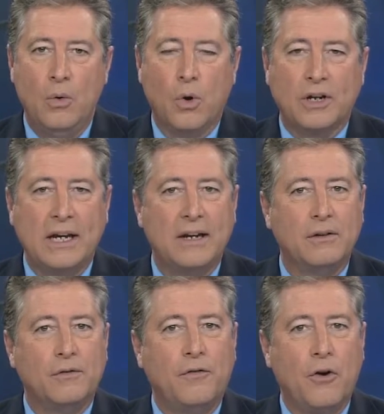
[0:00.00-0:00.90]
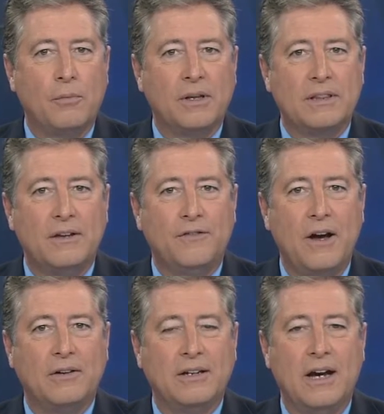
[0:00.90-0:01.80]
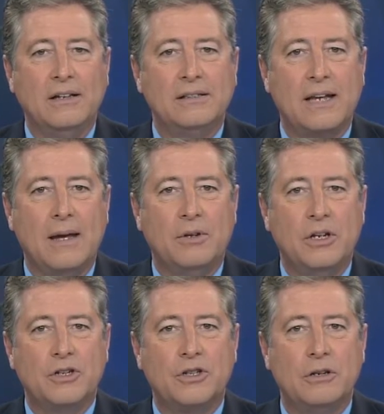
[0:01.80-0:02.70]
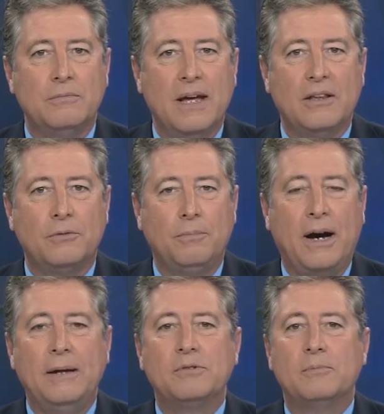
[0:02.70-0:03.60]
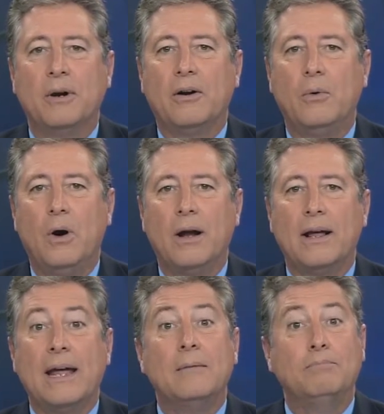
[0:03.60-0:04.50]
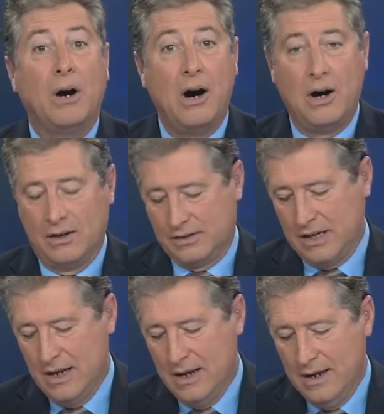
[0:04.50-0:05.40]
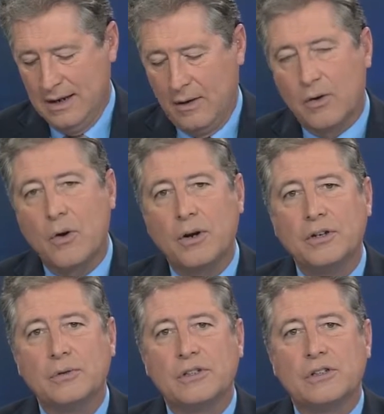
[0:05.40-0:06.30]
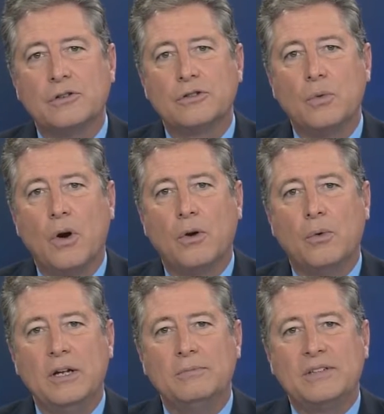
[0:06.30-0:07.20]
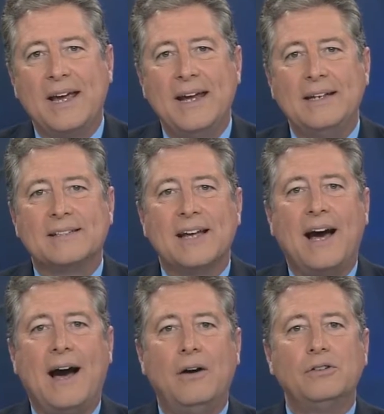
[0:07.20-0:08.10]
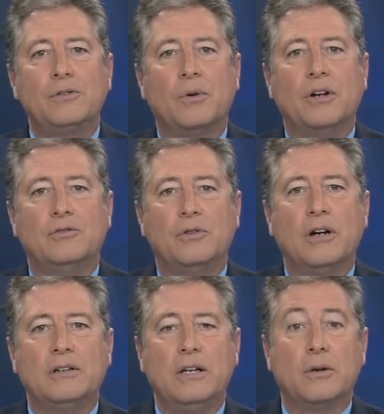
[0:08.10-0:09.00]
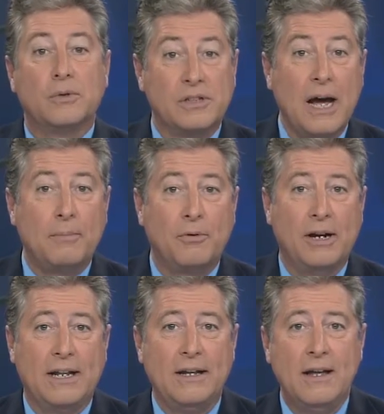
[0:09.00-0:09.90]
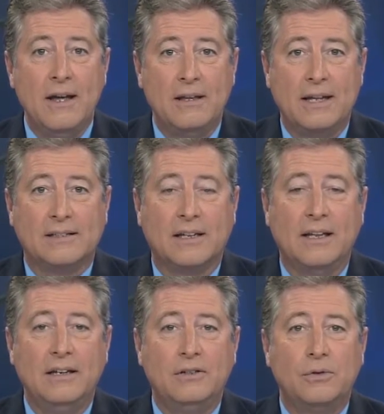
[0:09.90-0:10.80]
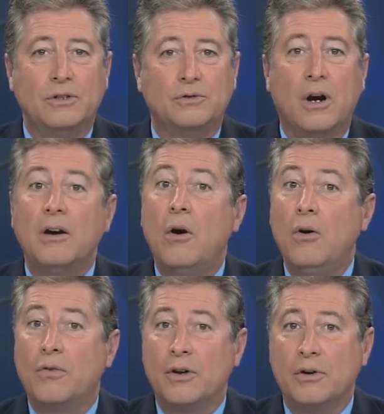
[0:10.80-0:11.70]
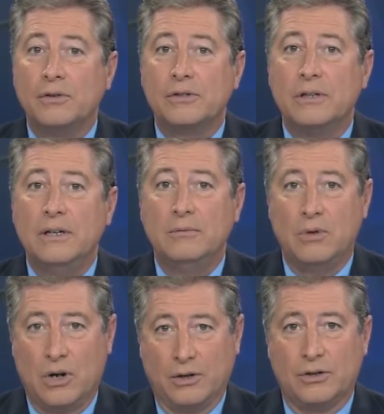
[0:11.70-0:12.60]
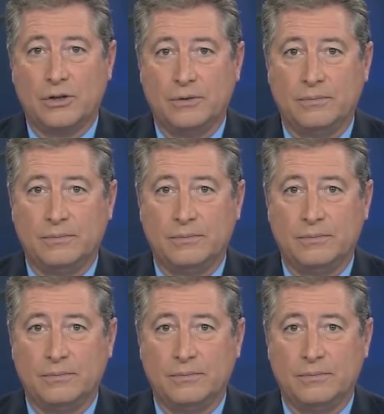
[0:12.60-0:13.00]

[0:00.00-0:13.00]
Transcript: Working an informant, they found guns, ammunition, meth, pipes, marijuana, and bongs. Now, according to a search warrant we obtained, it's a house where a drug dealer was operating that's linked to a drug overdose in March.